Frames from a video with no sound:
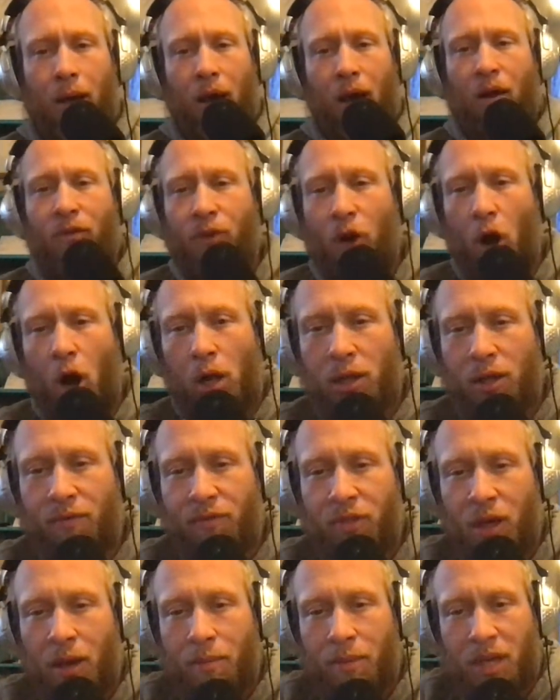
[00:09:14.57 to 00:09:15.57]
Of all of
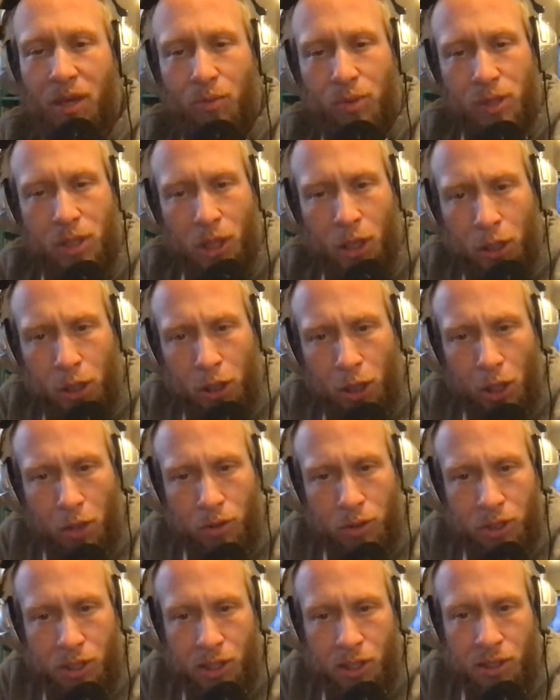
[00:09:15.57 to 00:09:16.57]
them, he was the
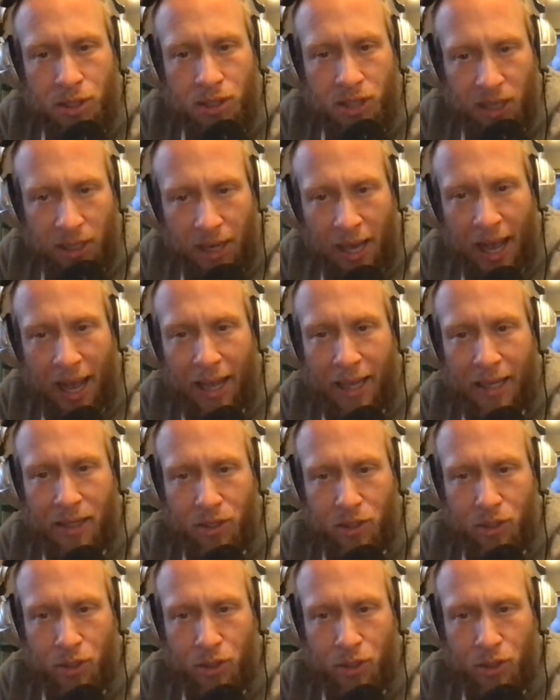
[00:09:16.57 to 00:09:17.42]
closest in height